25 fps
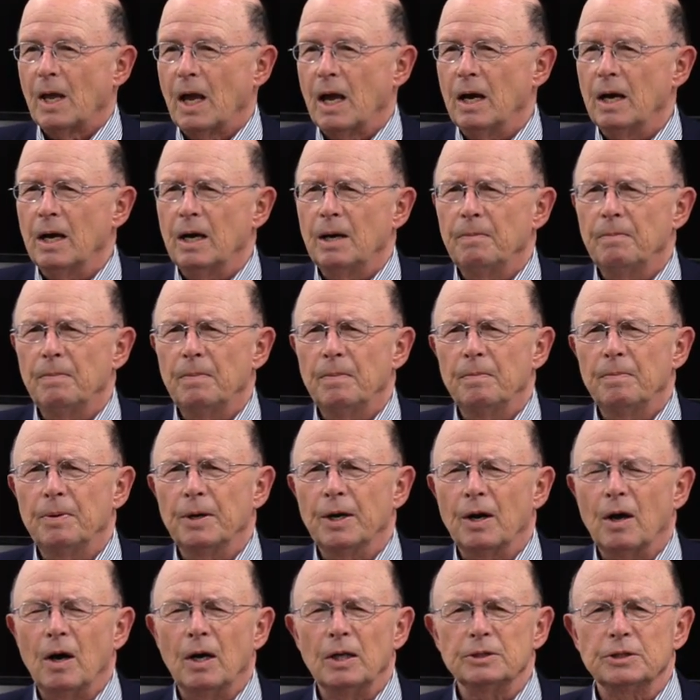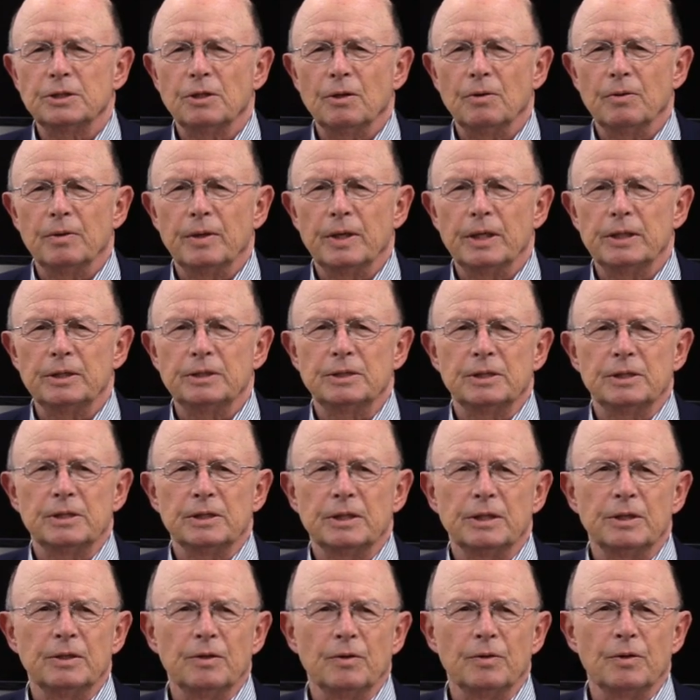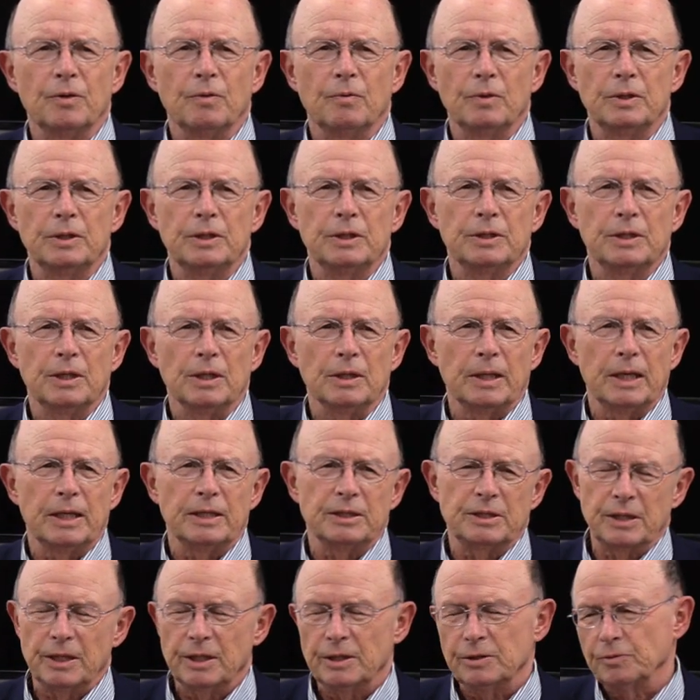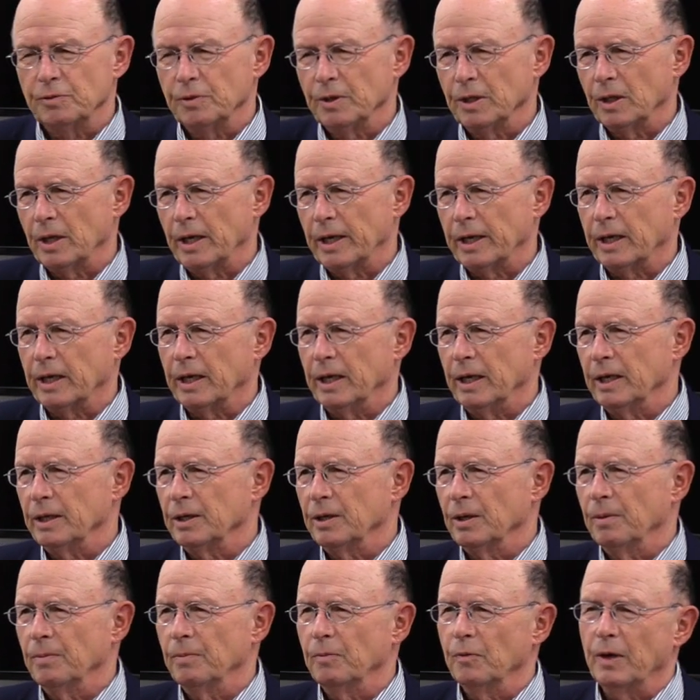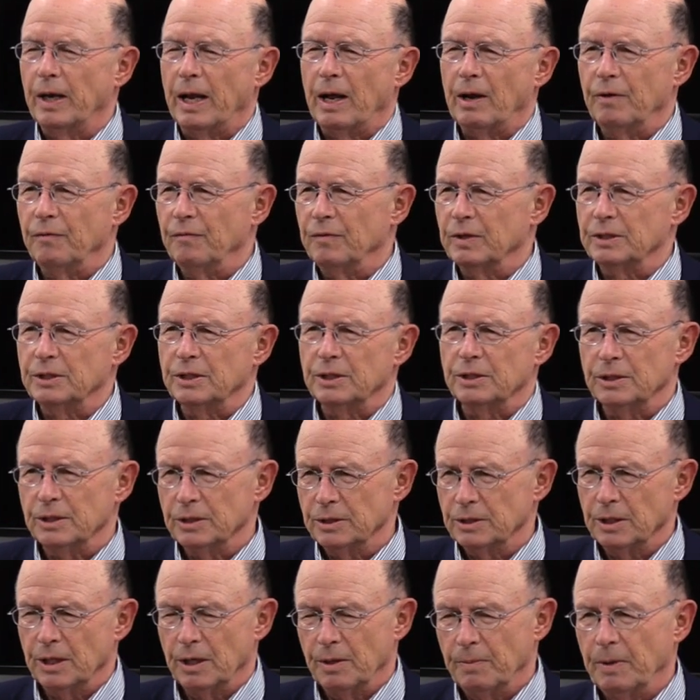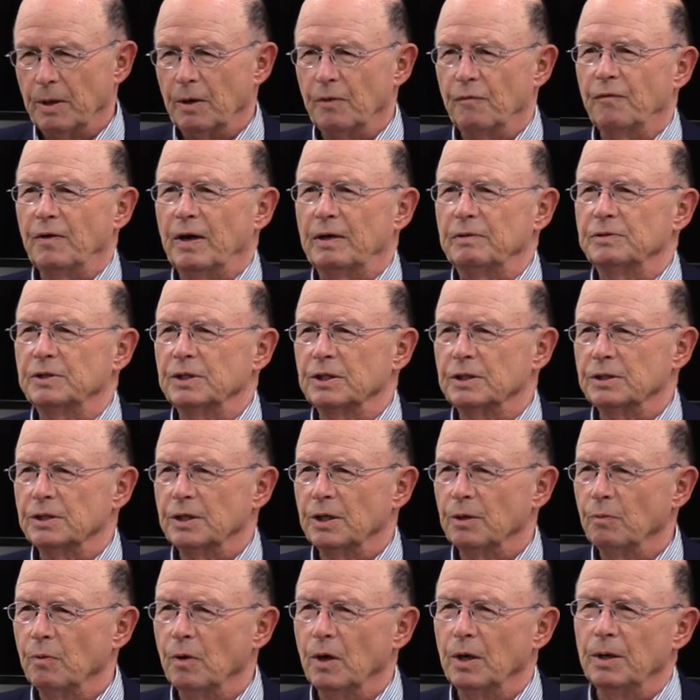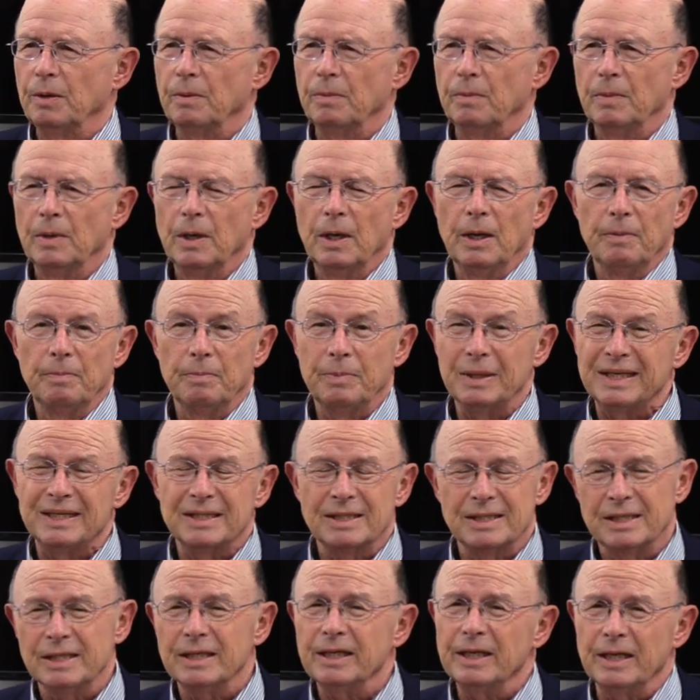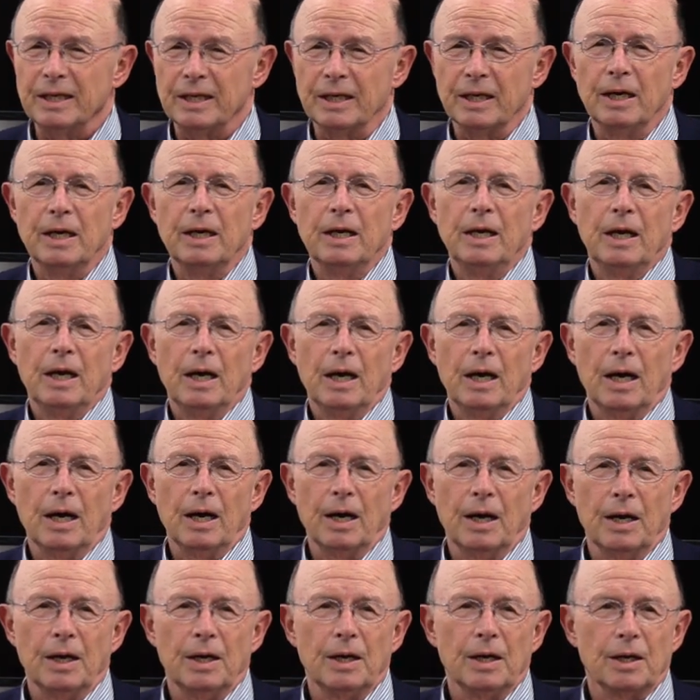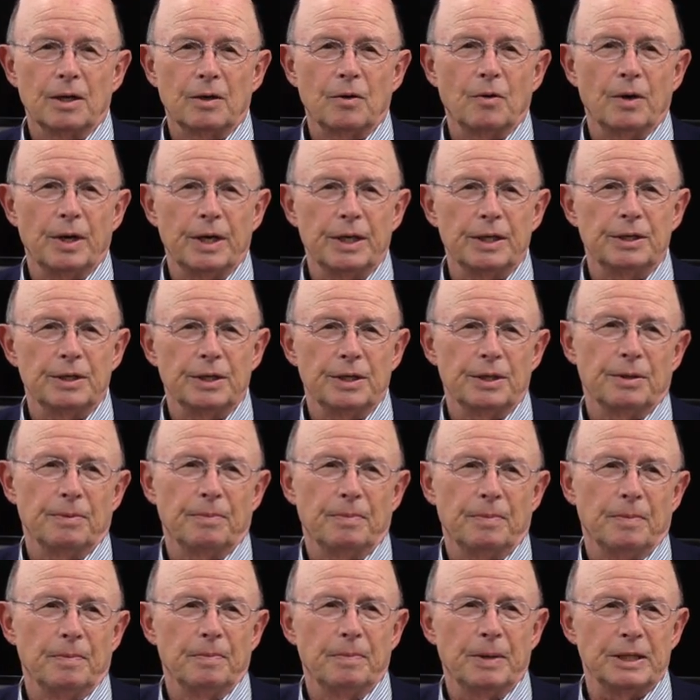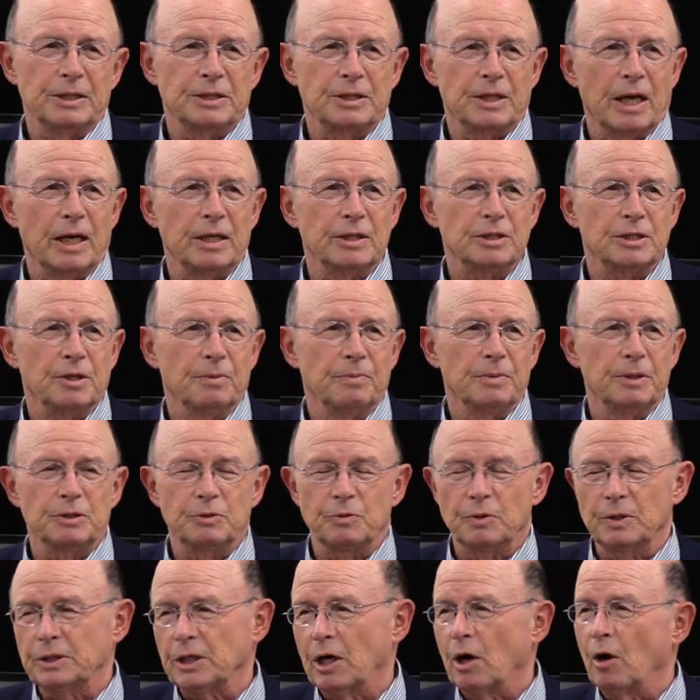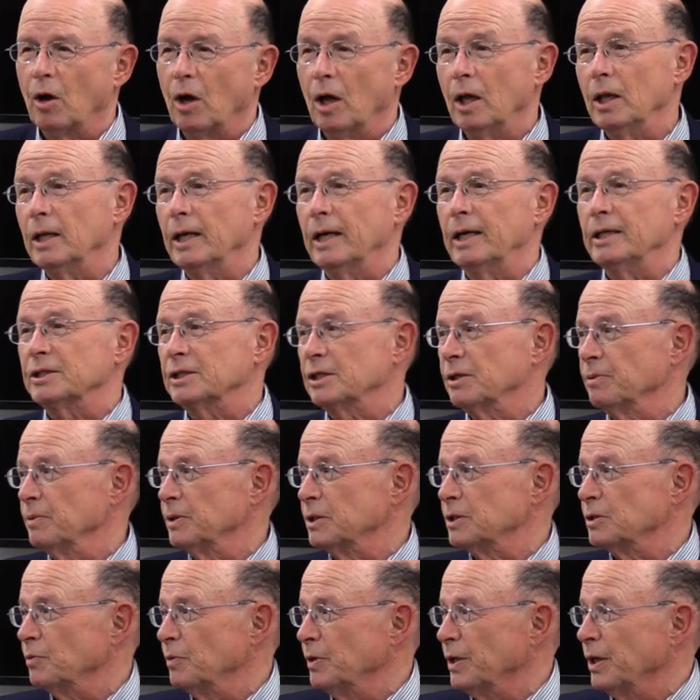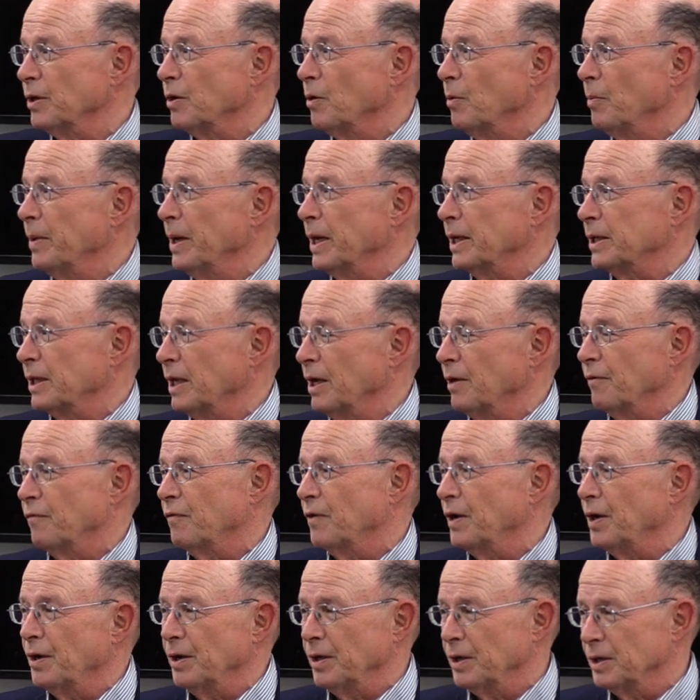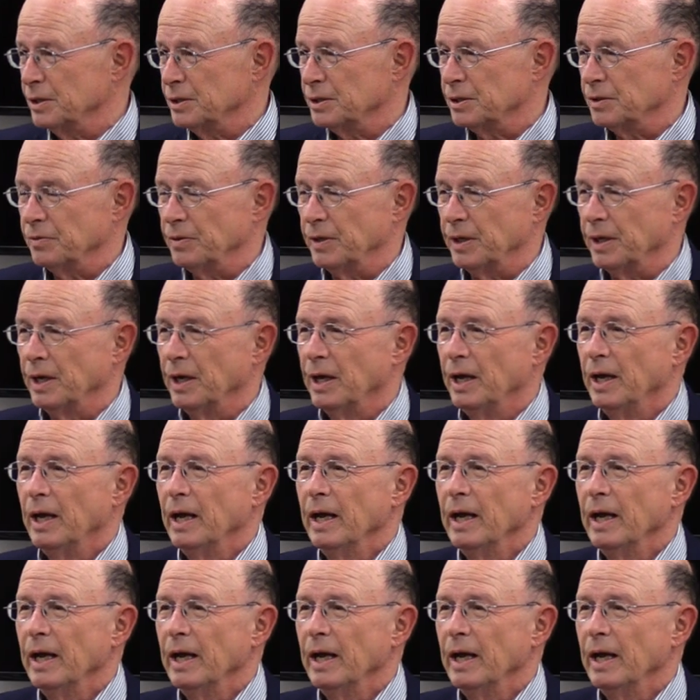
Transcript: but also, it's you know, there the last Israelite kingdom went out of existence in about 561 BC, according to the best estimates, which are all estimates when you go back that far in history